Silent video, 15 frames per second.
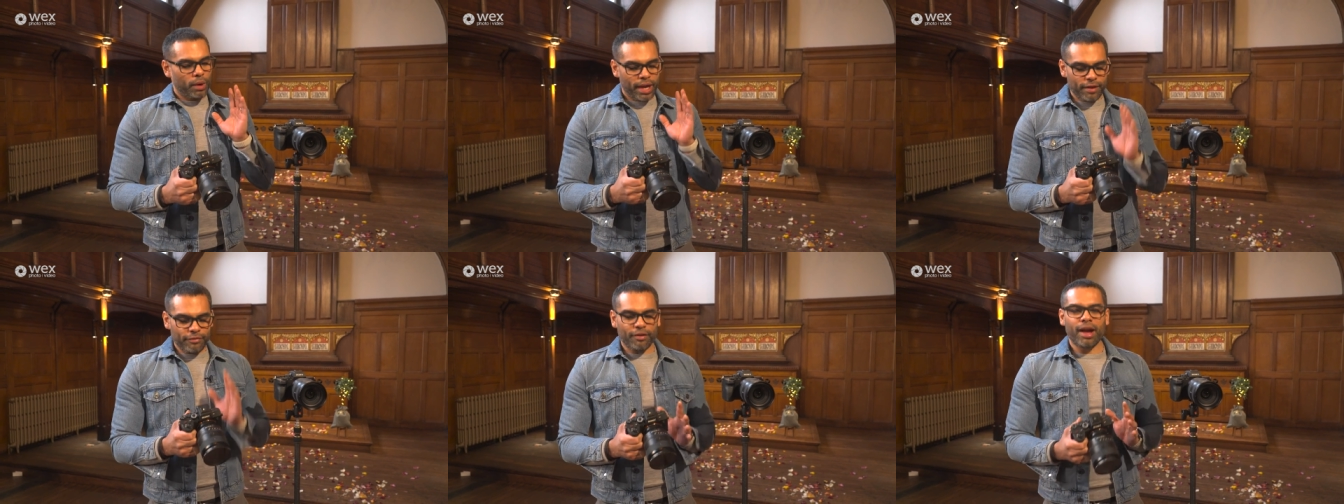
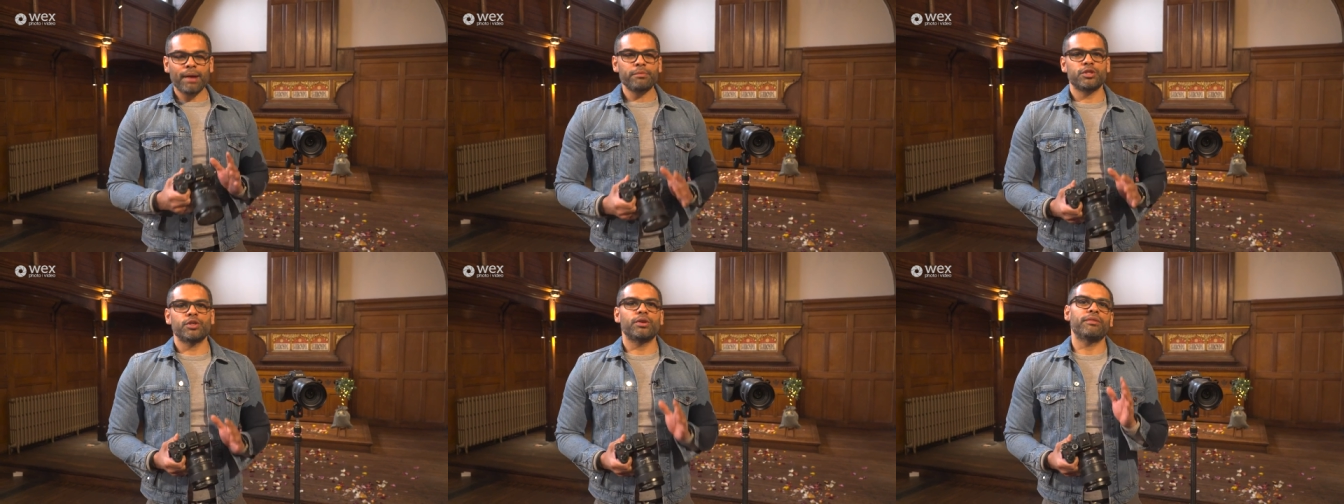if
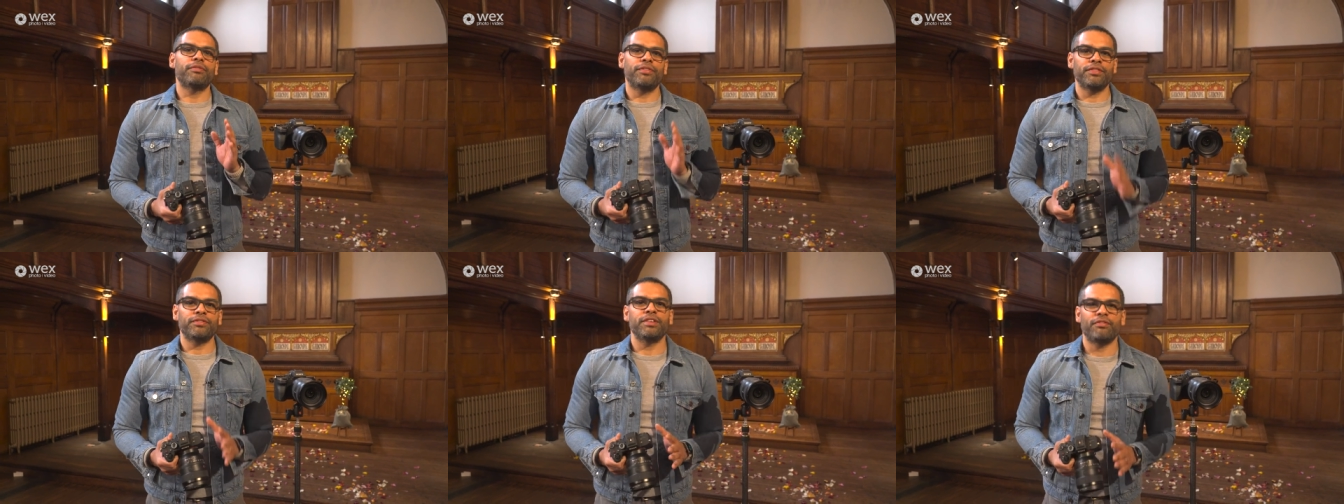I'm shooting
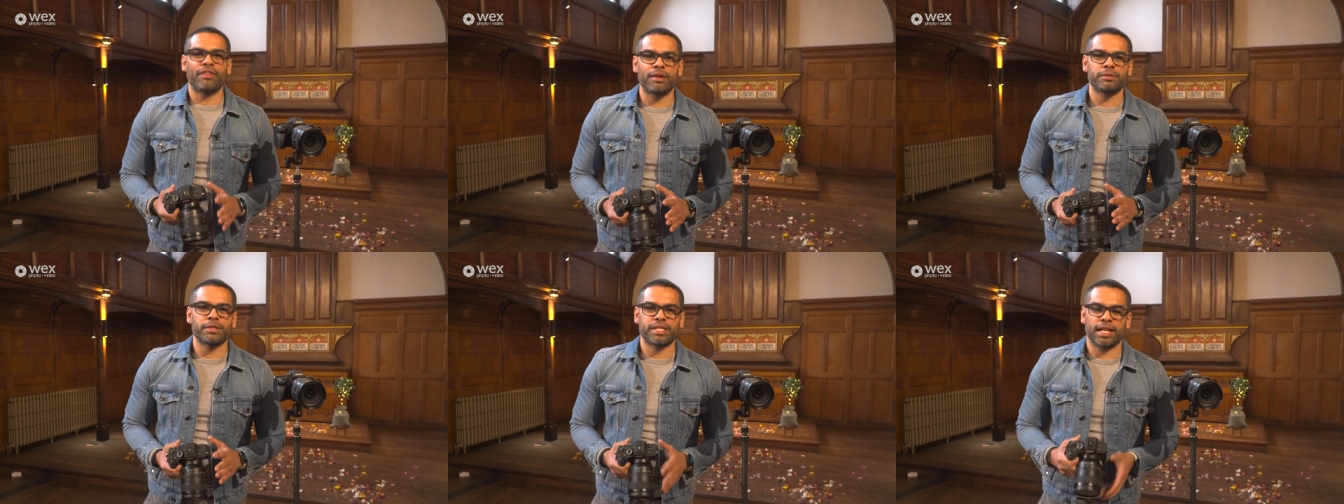50
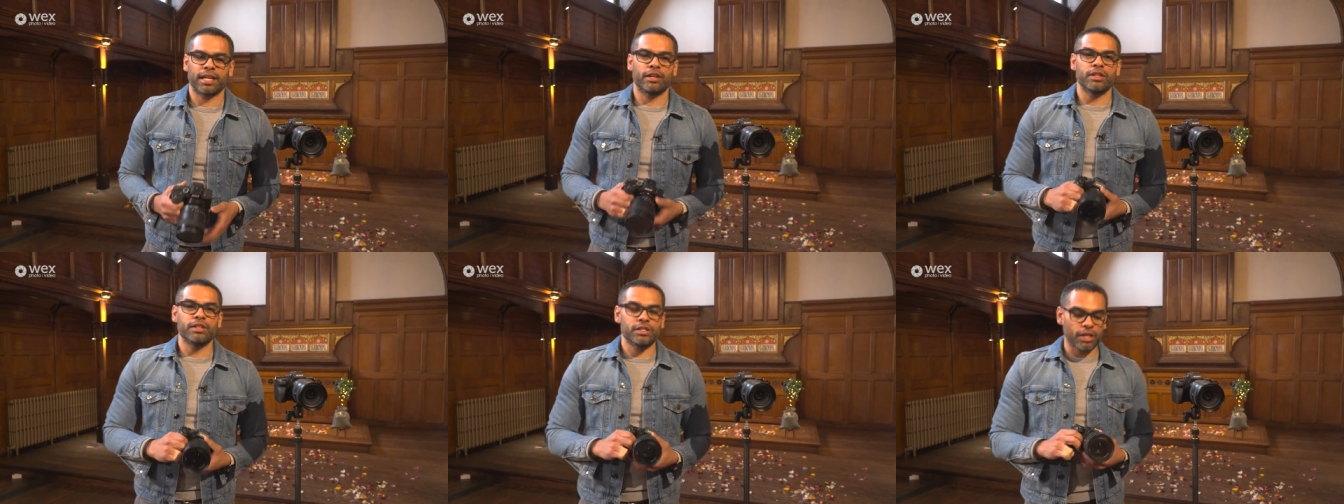frames a
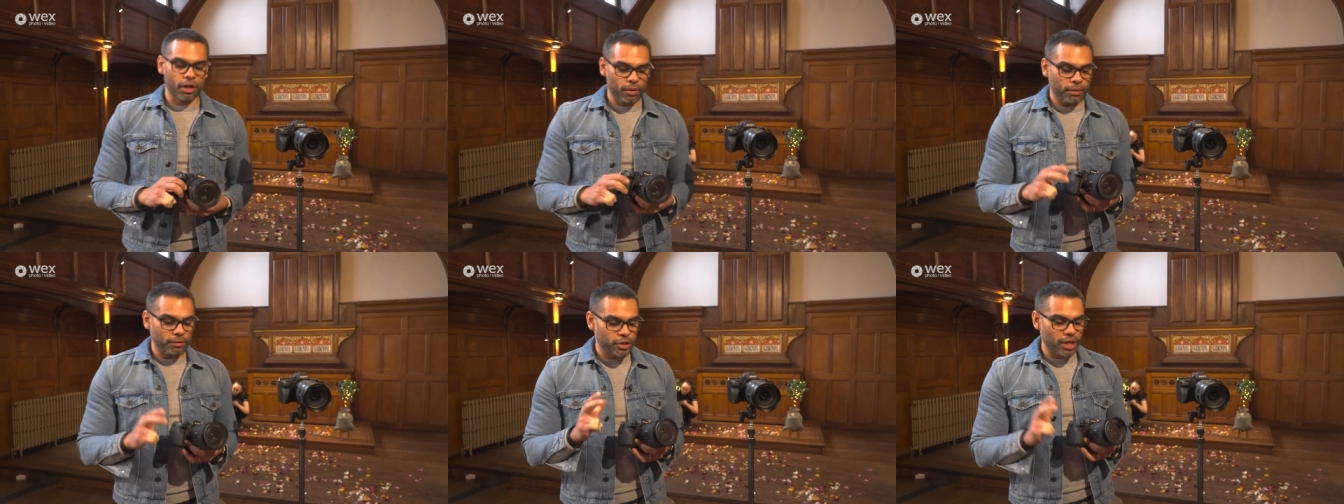second,
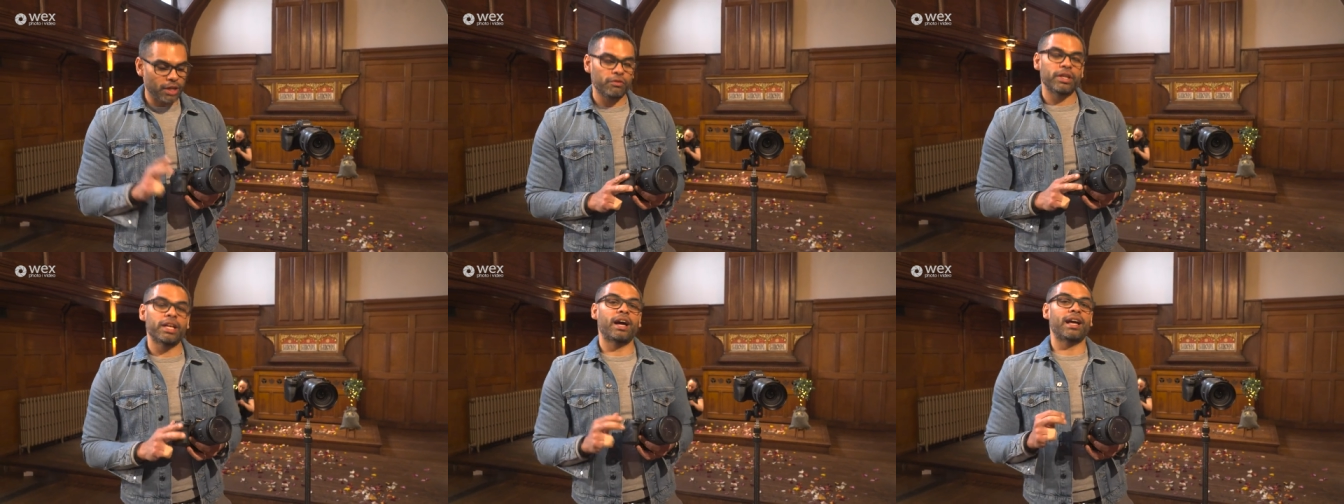so
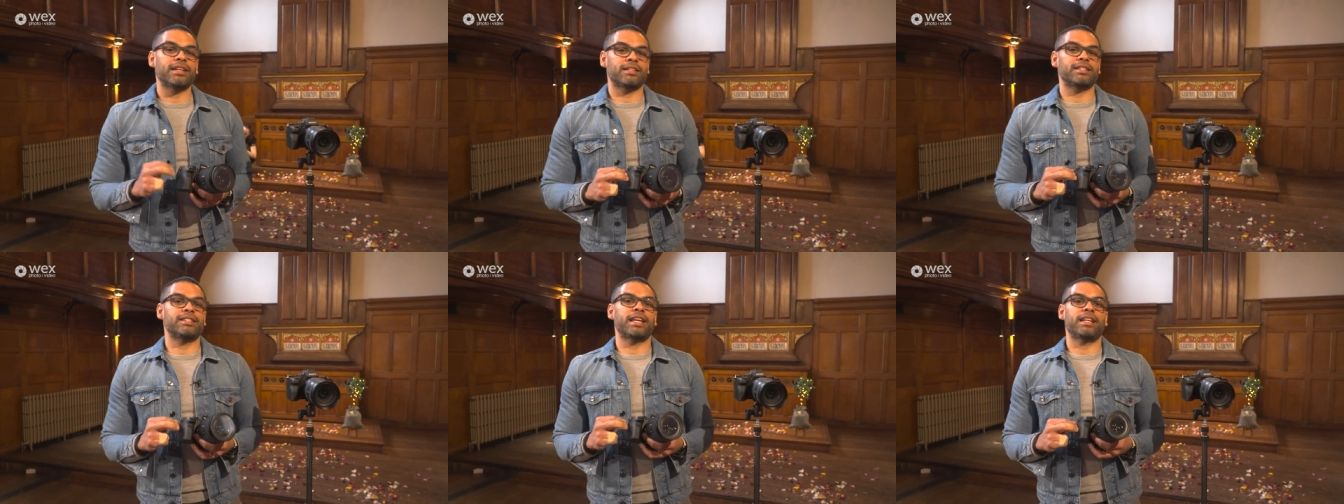generally,
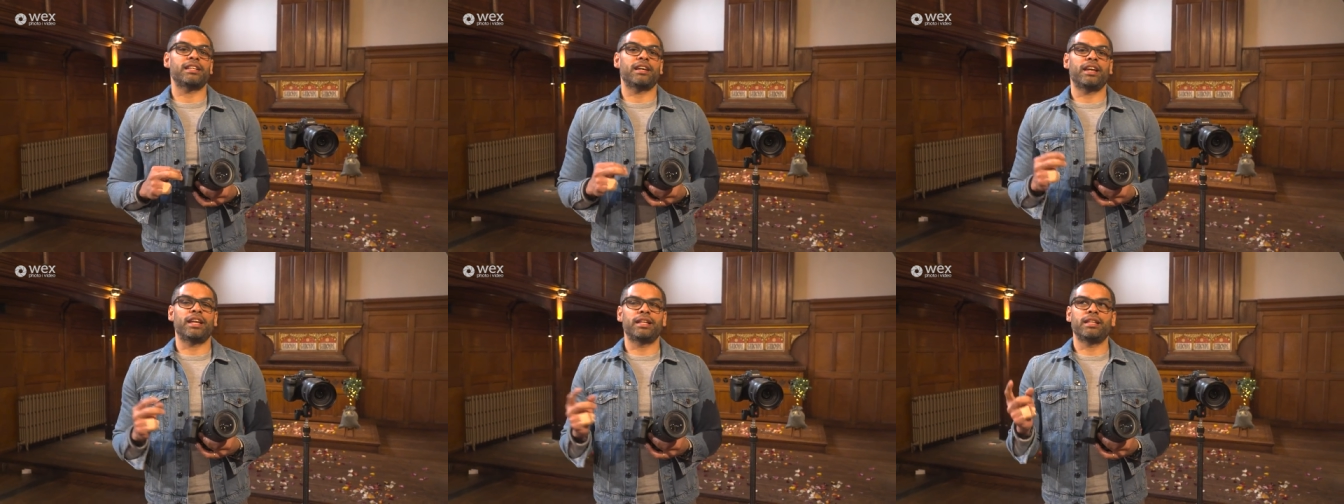as I
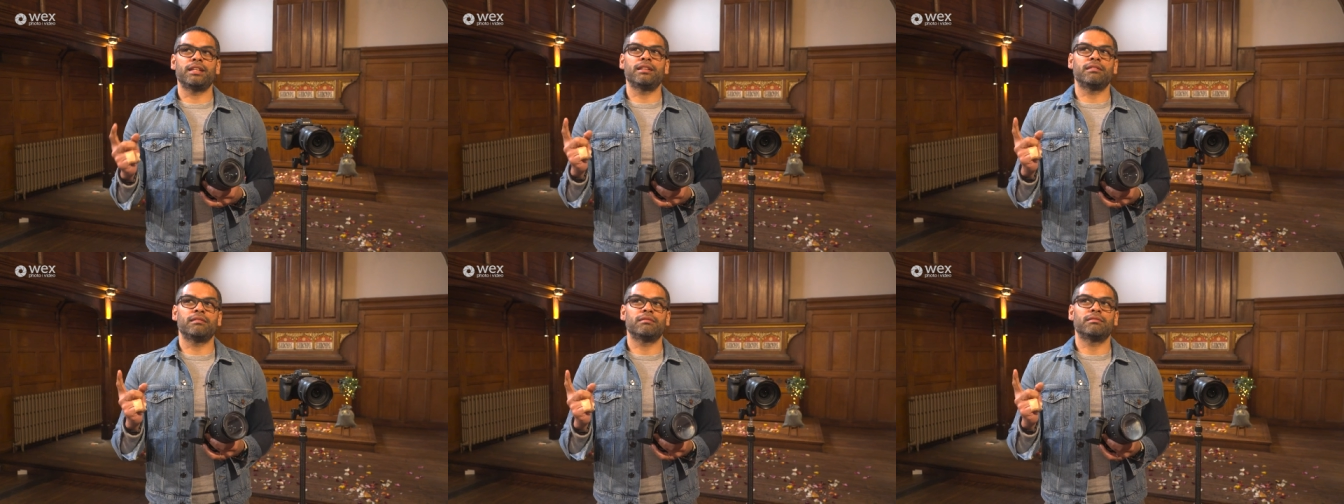said
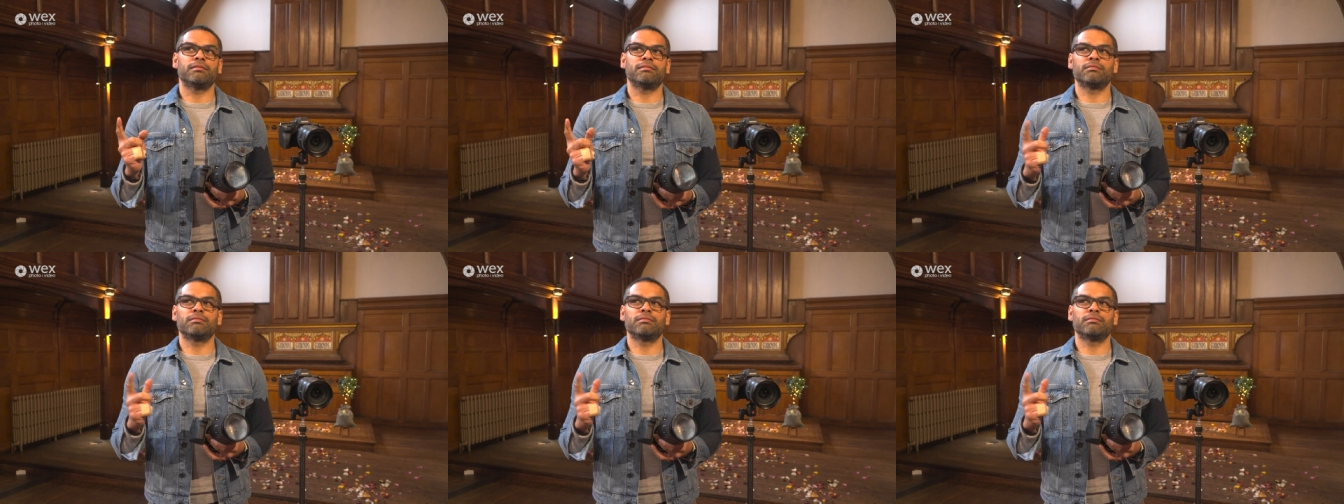in